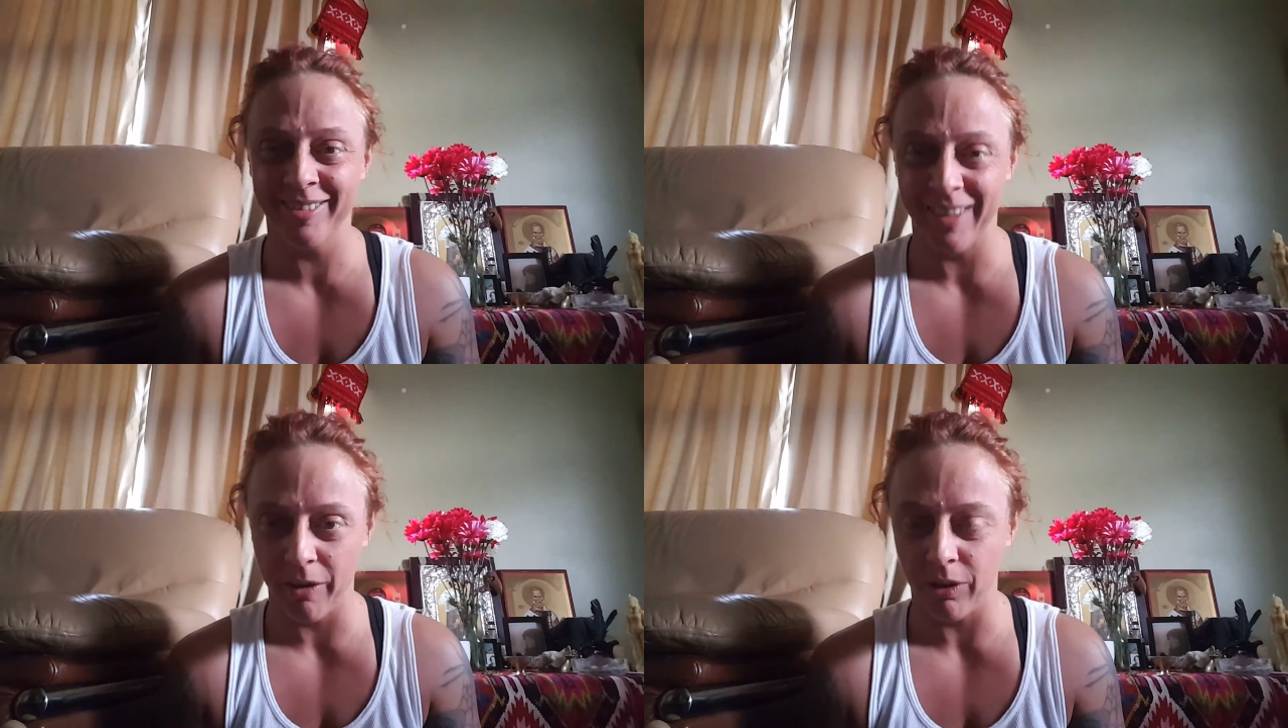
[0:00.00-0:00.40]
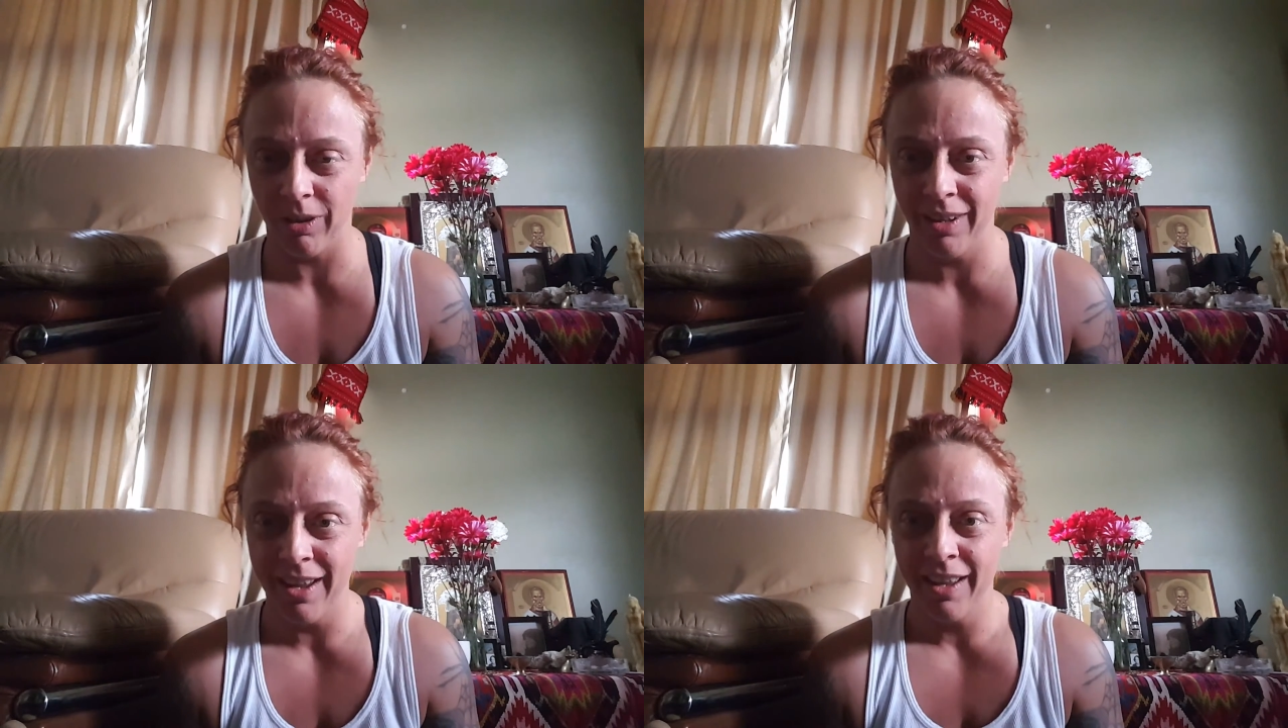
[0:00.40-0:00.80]

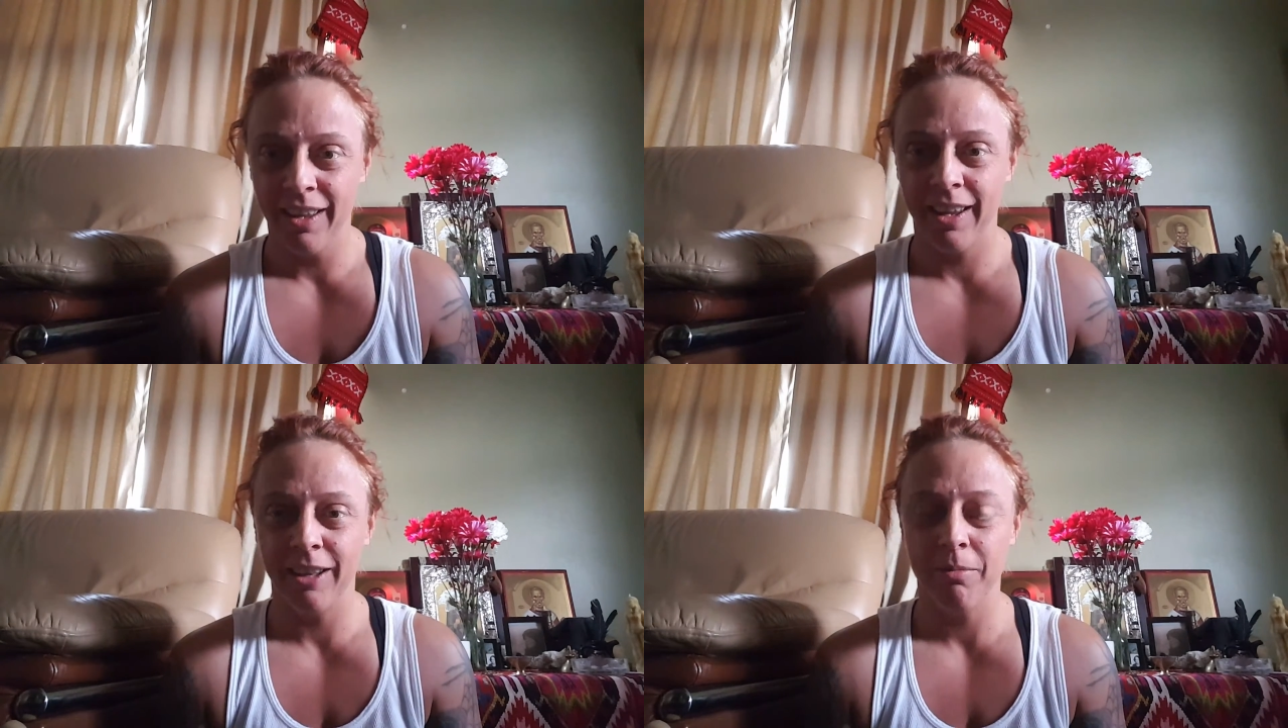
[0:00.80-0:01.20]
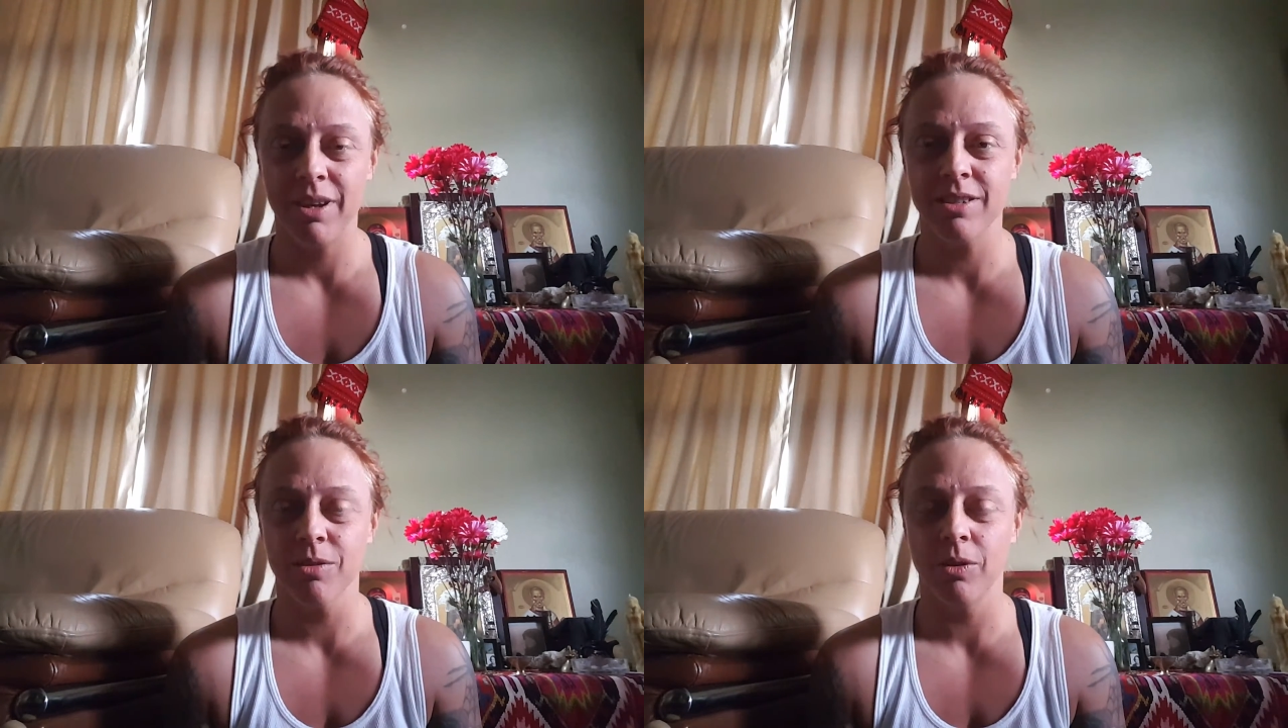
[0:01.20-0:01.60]
devil in
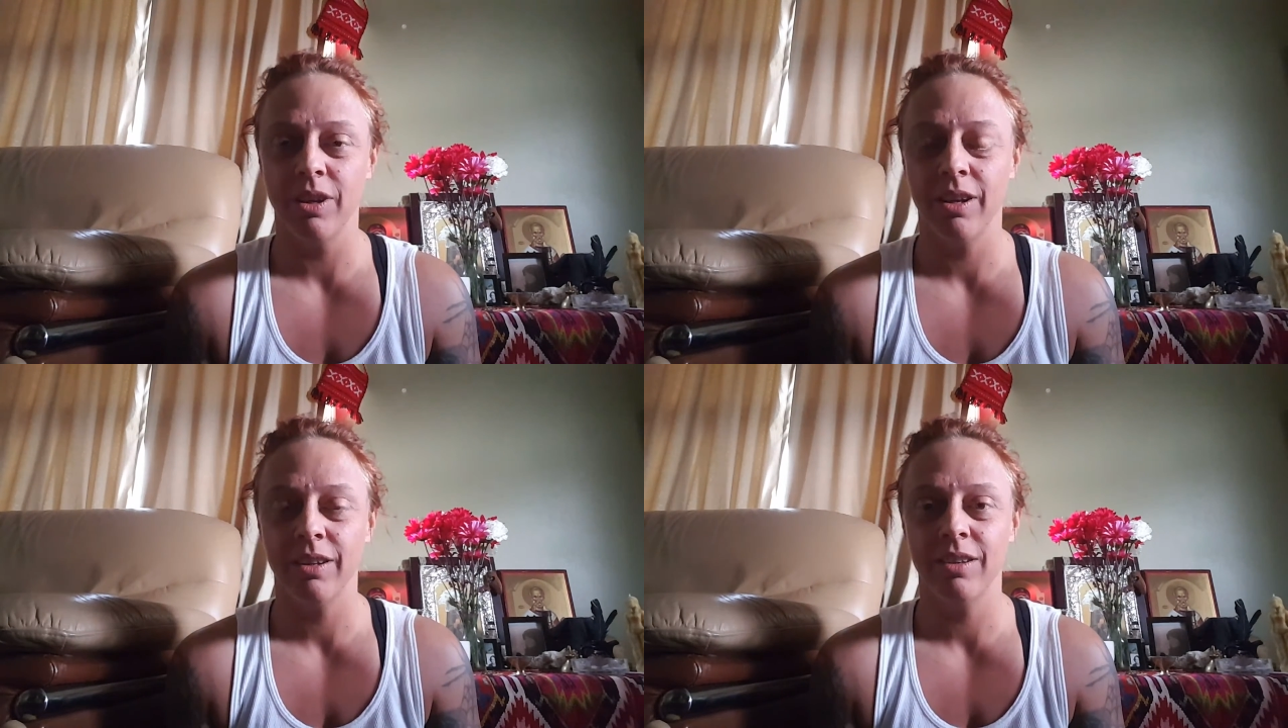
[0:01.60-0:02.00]
Macedonian.